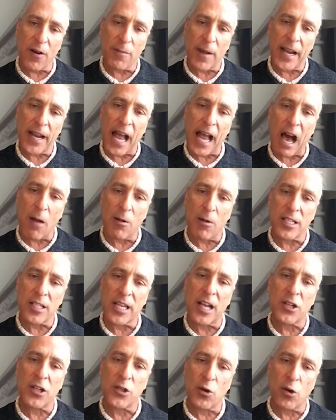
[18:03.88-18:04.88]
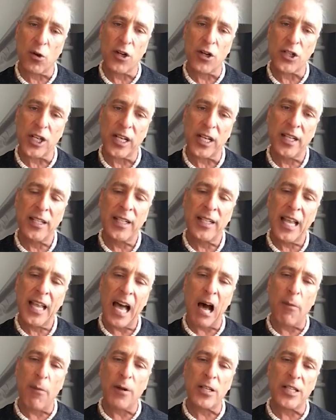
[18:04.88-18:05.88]
by Albert Szent-Györgyi.
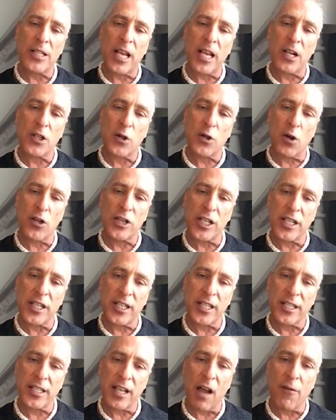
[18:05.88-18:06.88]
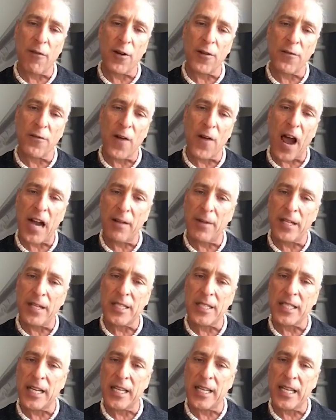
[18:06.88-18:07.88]
Albert Szent-Györgyi discovered vitamin
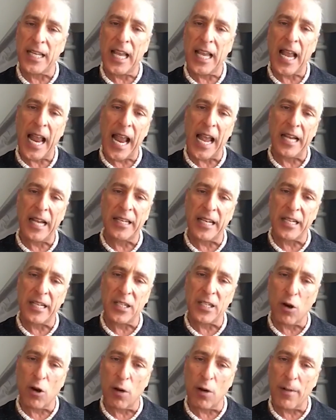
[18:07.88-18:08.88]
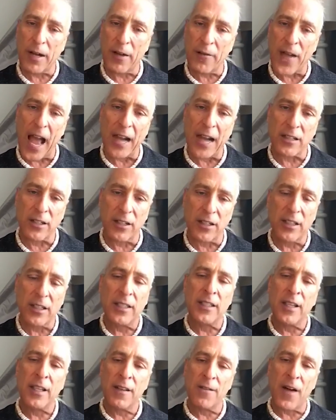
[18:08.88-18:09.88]
C, the anti-scorbic factor,
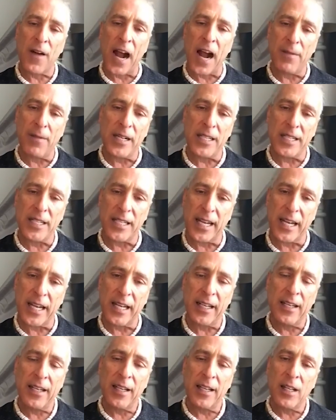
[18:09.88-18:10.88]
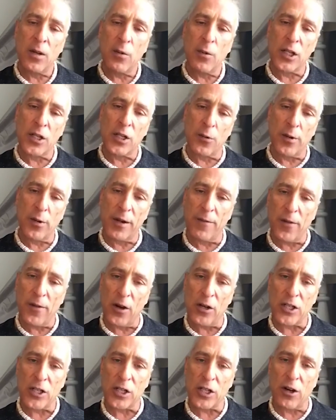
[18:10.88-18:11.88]
vitamin C, which
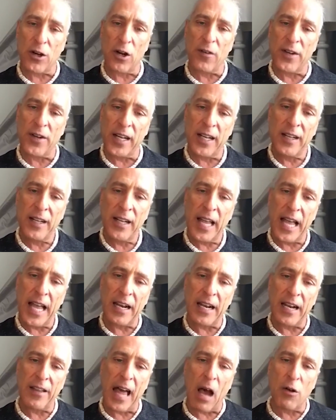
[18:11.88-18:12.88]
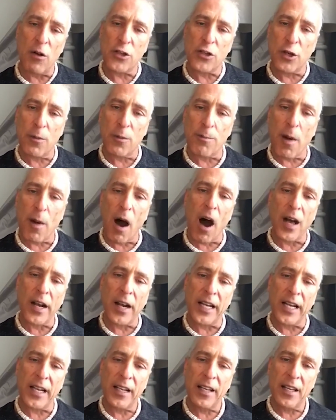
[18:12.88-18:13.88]
reversed scurvy and allowed your
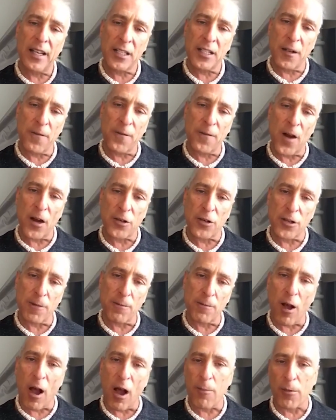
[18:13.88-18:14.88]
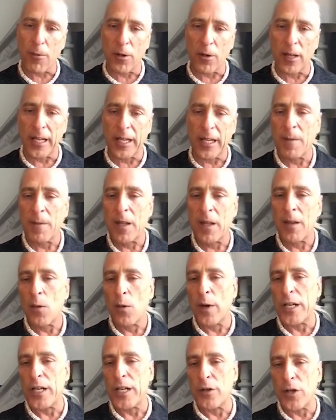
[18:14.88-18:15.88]
body to function properly.
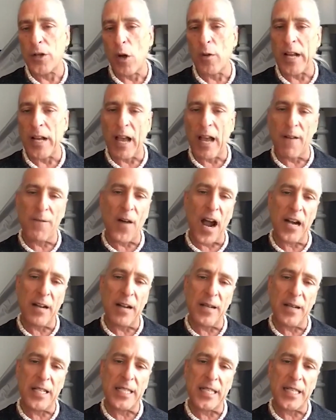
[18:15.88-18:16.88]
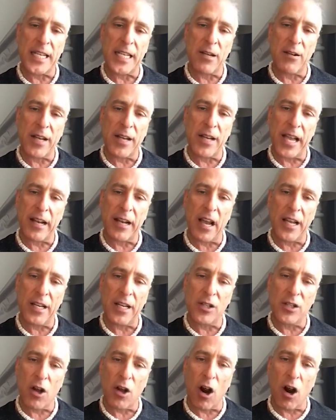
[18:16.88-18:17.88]
When you don't have vitamin C, you cannot
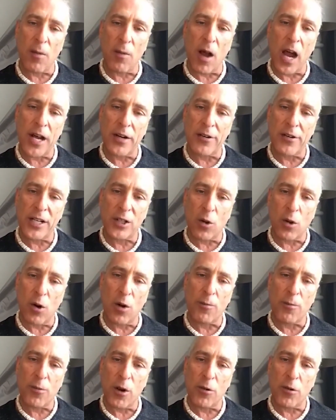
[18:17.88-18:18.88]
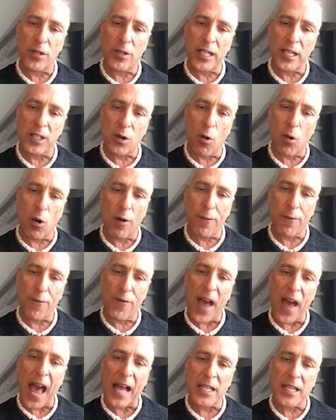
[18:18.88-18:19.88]
use carbohydrates or proteins or
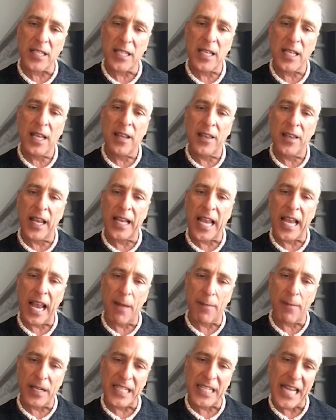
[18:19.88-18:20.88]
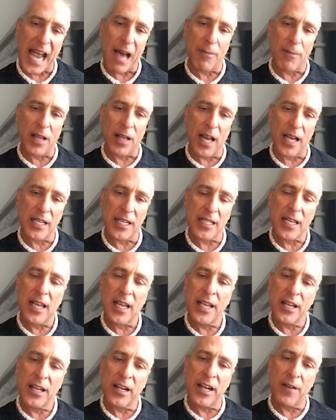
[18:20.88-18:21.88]
fats. They can't metabolize.
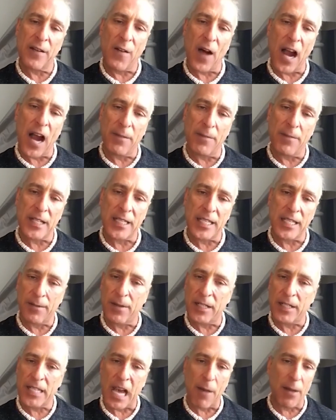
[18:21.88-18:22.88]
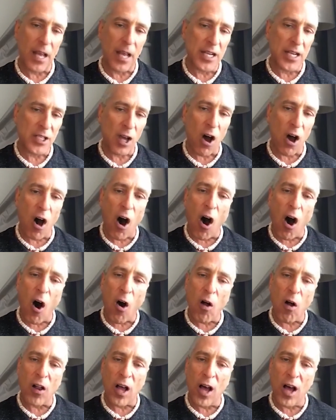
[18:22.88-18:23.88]
You need vitamin C to metabolize
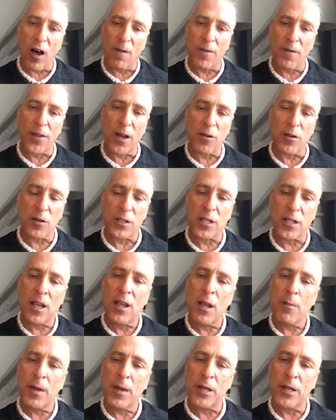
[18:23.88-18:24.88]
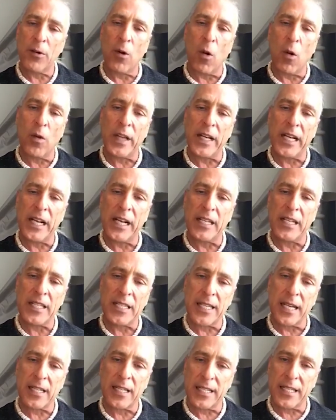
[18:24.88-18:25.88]
all of those, but you only need
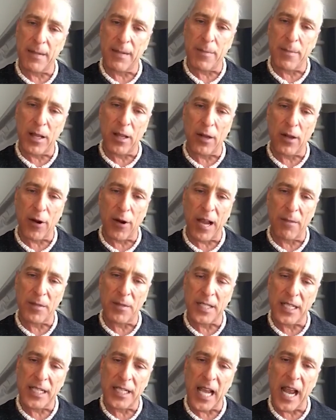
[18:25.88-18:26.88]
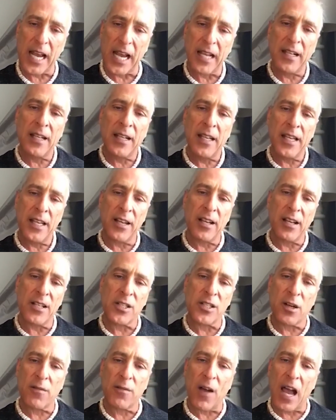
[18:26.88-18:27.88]
60 milligrams a day. You
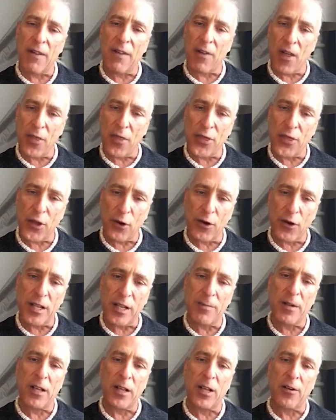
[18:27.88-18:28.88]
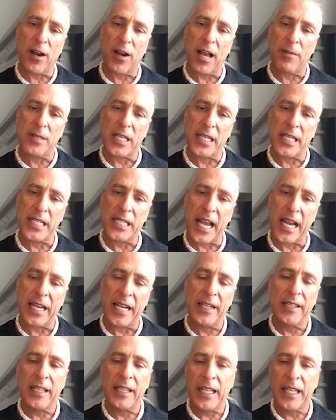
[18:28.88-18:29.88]
could survive on 30 milligrams a day.
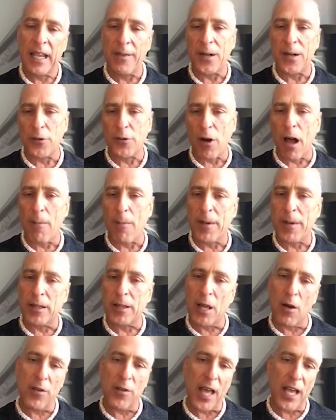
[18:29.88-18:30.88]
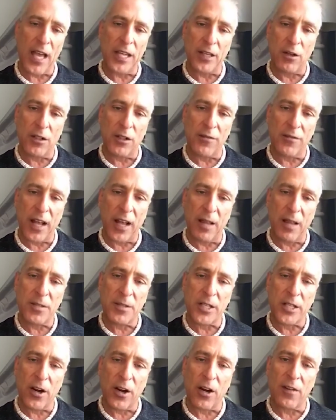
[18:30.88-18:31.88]
If you drop below that, you'll develop
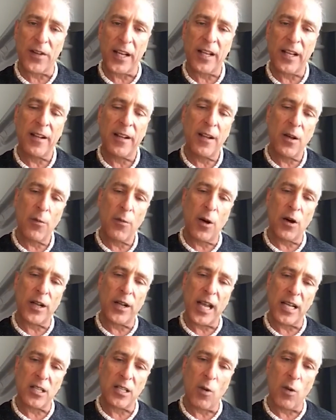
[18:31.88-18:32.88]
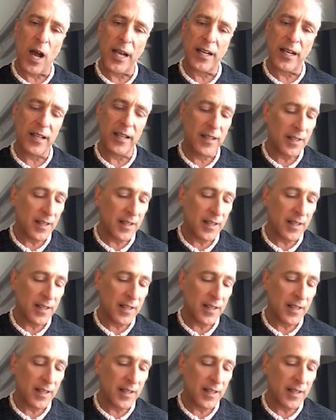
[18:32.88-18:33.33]
scurvy. Well, guess what?